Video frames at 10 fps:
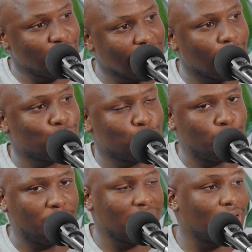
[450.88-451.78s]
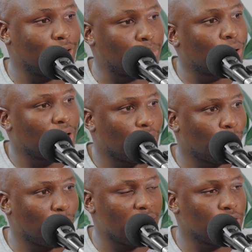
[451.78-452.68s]
now to being an employer
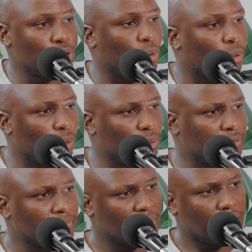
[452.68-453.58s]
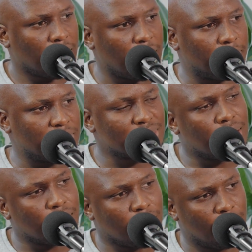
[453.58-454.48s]
or having your own
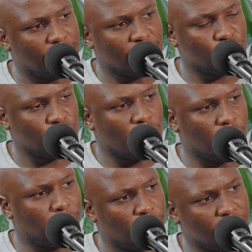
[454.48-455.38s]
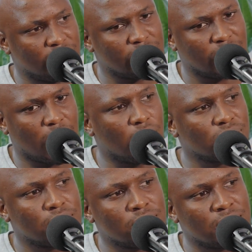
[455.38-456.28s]
startup that you are operating. How
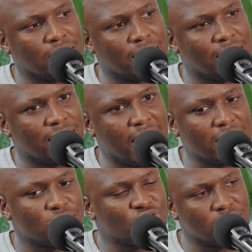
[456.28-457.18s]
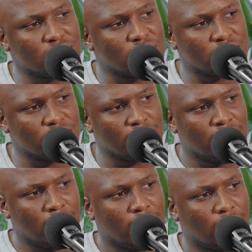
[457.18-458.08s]
did that transition
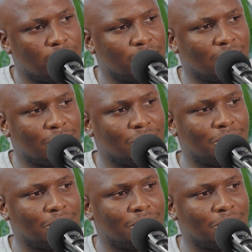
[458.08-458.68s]
come